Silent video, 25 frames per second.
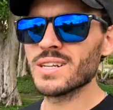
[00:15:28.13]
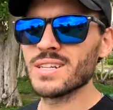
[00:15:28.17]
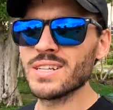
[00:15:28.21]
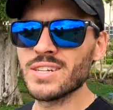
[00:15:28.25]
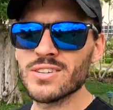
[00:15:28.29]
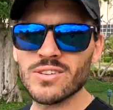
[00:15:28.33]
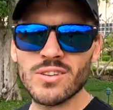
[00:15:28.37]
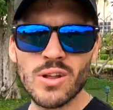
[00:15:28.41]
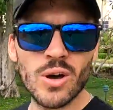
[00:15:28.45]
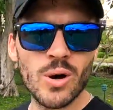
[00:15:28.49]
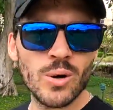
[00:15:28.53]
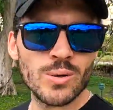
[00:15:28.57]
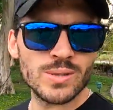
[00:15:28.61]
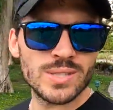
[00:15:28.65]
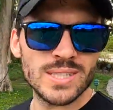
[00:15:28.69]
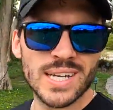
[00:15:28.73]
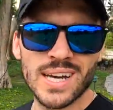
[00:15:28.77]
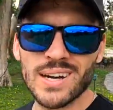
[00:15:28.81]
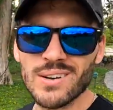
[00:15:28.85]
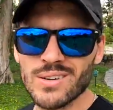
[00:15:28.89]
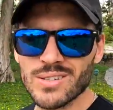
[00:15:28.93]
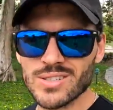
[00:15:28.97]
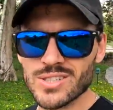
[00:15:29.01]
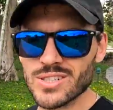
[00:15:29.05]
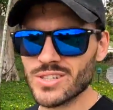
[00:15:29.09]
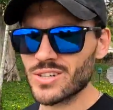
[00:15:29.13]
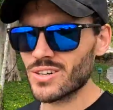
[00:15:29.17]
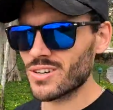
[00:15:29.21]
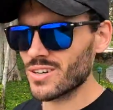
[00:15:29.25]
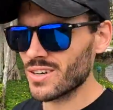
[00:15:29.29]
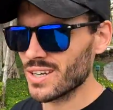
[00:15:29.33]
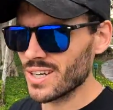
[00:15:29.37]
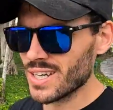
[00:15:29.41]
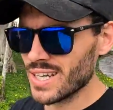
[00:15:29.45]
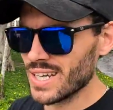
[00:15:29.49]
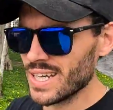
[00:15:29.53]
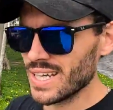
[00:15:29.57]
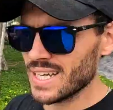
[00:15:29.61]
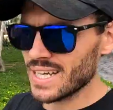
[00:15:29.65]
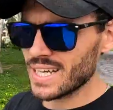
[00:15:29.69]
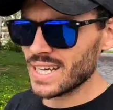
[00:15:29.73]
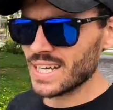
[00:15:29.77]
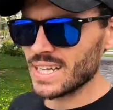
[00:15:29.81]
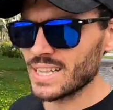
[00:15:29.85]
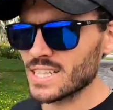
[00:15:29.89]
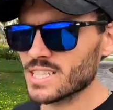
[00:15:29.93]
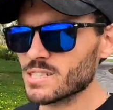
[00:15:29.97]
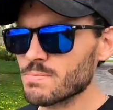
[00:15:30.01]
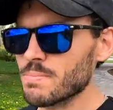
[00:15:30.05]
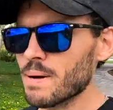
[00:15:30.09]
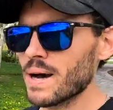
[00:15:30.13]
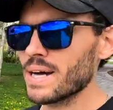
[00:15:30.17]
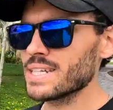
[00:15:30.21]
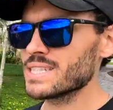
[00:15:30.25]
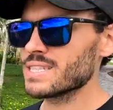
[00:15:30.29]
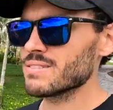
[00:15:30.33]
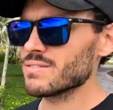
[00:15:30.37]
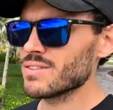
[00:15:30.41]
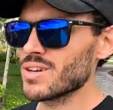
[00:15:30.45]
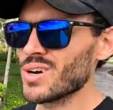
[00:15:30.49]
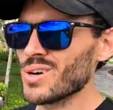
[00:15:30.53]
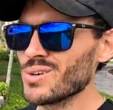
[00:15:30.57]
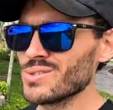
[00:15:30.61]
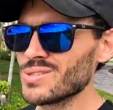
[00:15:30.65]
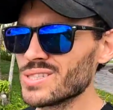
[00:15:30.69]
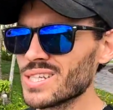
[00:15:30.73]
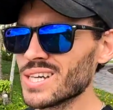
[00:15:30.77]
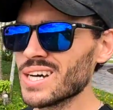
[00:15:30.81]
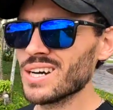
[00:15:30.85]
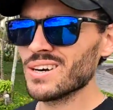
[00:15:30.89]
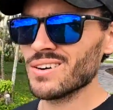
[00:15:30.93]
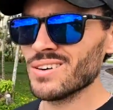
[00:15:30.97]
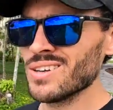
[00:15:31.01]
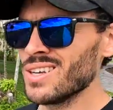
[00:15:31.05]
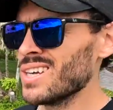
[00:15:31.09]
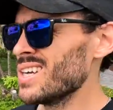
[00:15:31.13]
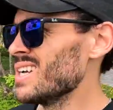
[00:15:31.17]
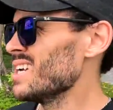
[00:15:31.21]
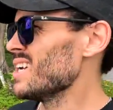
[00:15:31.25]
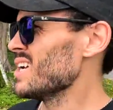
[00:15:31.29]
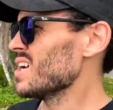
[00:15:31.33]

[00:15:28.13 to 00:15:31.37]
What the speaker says: near the hotels or in the spots of the hotel,